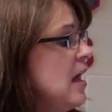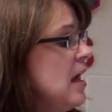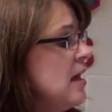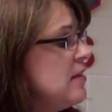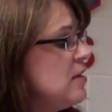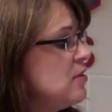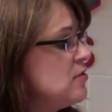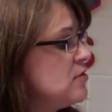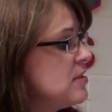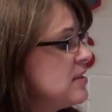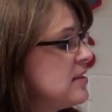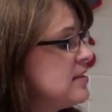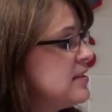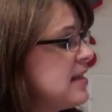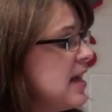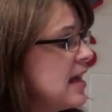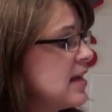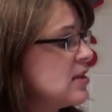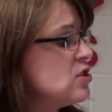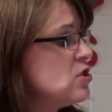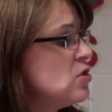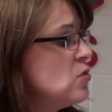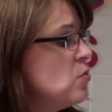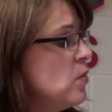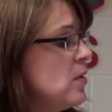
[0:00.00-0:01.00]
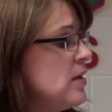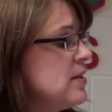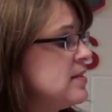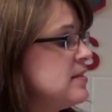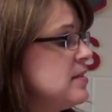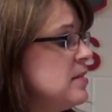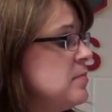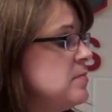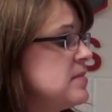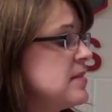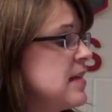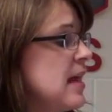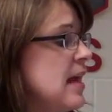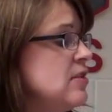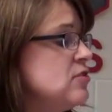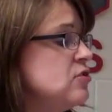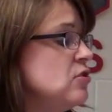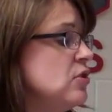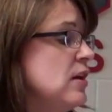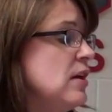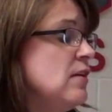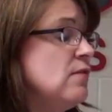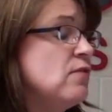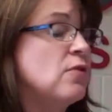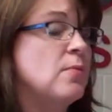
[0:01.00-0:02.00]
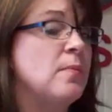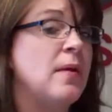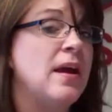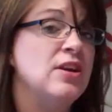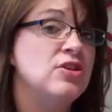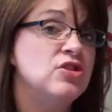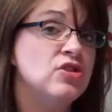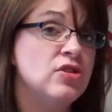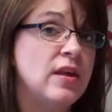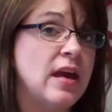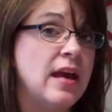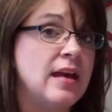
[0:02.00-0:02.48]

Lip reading: There's a section with some scheduling information